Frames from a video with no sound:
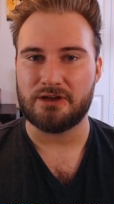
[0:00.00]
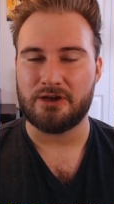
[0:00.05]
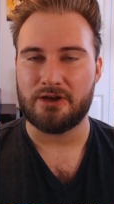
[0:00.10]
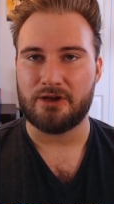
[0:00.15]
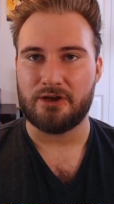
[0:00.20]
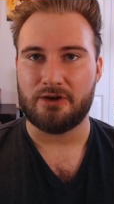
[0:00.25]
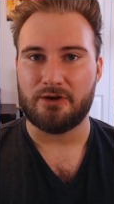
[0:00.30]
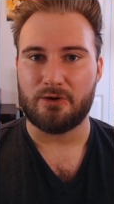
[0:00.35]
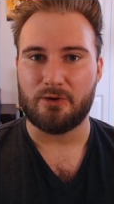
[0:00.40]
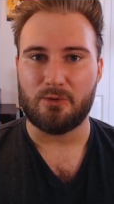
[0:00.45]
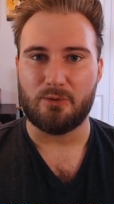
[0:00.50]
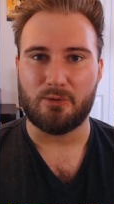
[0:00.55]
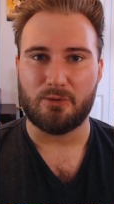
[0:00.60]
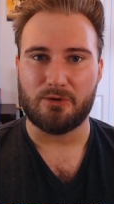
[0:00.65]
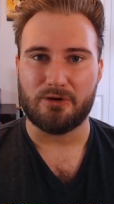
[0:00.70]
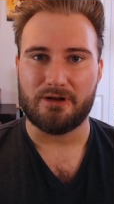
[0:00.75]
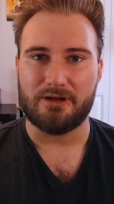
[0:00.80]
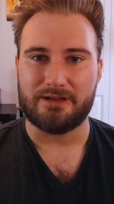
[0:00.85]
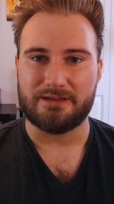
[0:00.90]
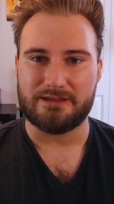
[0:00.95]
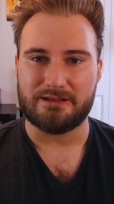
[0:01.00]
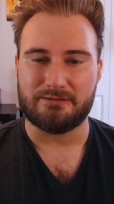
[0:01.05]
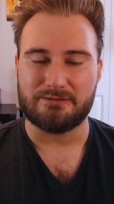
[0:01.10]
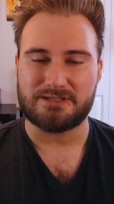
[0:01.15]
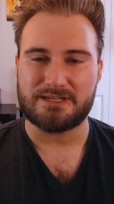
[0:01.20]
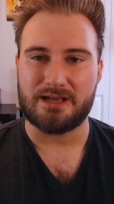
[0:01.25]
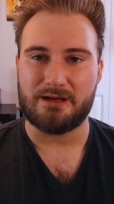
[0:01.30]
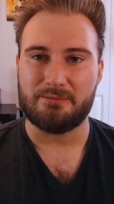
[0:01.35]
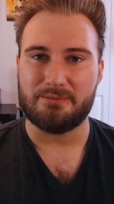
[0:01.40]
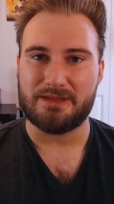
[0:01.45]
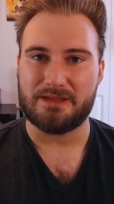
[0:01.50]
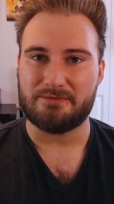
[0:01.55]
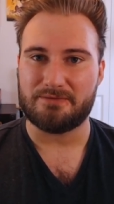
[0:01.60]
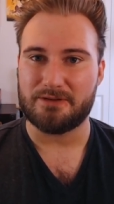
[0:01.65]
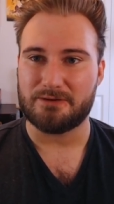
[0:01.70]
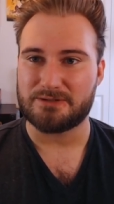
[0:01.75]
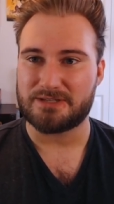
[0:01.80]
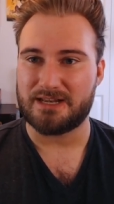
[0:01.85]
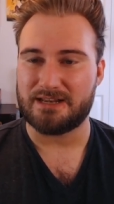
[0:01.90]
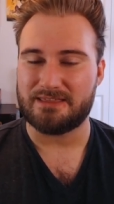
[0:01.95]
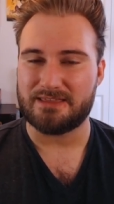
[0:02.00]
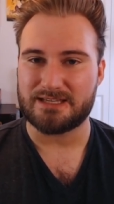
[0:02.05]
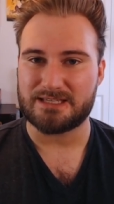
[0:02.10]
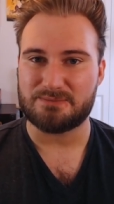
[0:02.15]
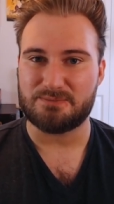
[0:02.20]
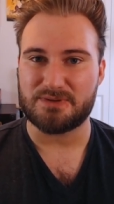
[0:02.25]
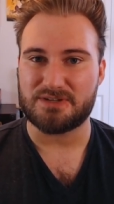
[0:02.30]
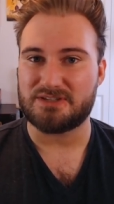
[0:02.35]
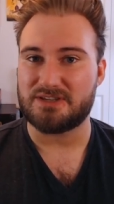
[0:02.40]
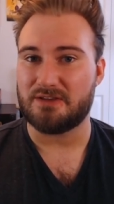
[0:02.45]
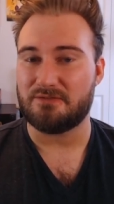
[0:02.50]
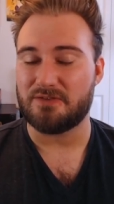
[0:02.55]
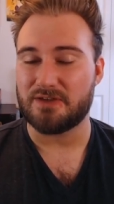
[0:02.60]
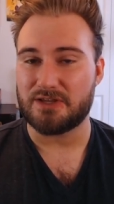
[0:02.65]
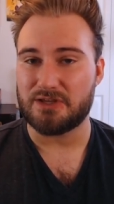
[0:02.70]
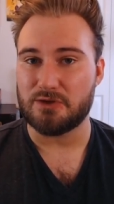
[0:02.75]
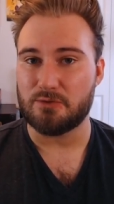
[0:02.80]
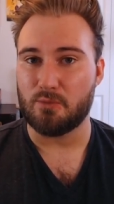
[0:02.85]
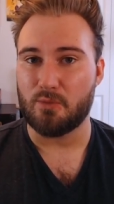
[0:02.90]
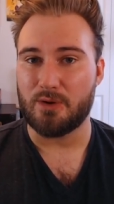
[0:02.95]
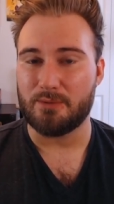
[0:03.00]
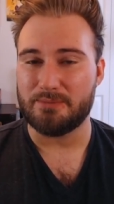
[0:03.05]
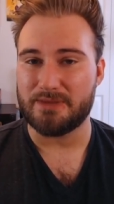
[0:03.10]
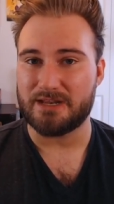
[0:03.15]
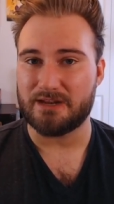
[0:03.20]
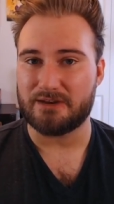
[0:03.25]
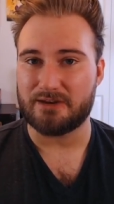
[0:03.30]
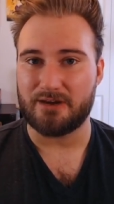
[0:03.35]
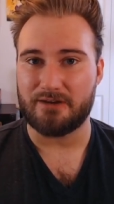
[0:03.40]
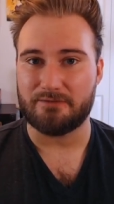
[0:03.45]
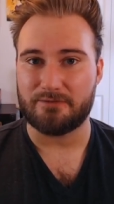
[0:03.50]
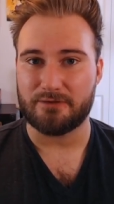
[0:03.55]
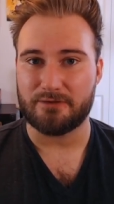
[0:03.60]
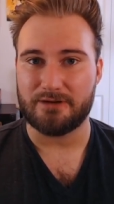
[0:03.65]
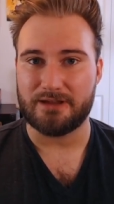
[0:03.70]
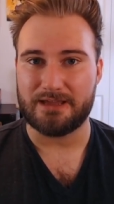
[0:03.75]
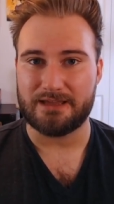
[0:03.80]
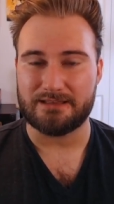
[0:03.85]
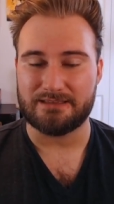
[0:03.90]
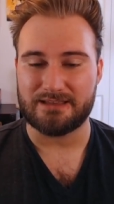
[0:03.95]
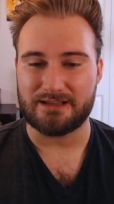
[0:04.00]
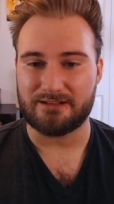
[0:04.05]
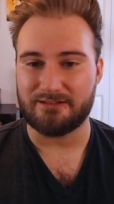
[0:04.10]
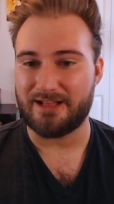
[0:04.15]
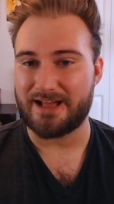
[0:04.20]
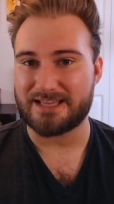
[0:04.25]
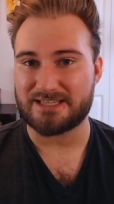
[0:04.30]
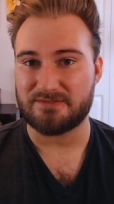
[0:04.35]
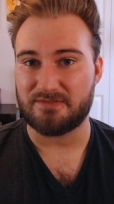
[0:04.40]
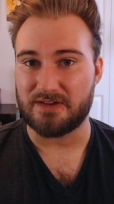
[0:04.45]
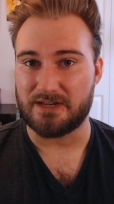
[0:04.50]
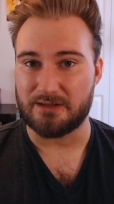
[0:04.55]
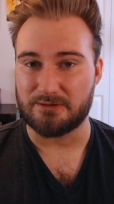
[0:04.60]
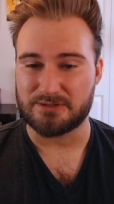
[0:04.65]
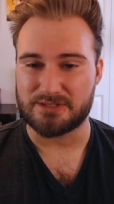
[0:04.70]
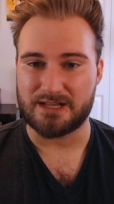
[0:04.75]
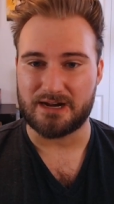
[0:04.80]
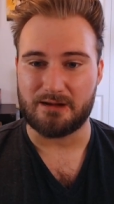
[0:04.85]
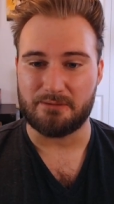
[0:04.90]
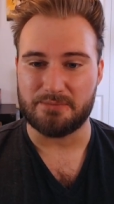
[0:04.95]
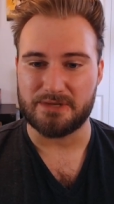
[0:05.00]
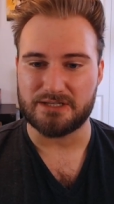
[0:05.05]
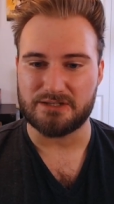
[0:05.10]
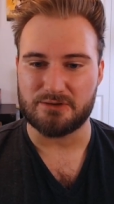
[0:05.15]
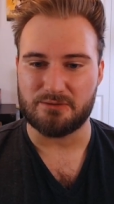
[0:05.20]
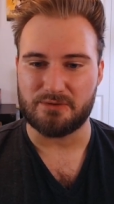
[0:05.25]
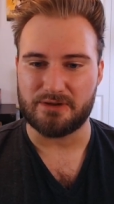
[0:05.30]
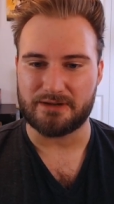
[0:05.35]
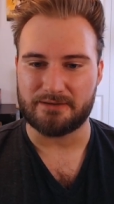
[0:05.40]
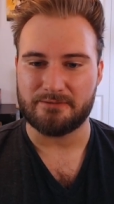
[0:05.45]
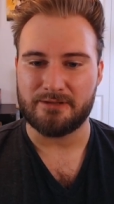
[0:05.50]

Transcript: Or, you know, tell me if there's anything specific you want me to cover in the class videos that I'll be doing.